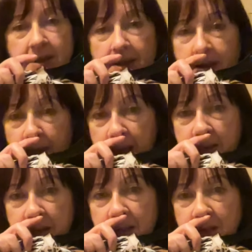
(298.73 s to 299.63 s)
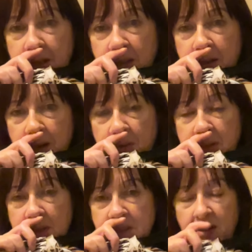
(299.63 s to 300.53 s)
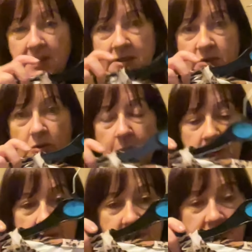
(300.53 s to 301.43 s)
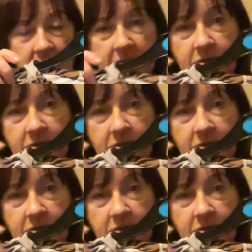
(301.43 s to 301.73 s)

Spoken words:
did I add anything? No, I sized up, I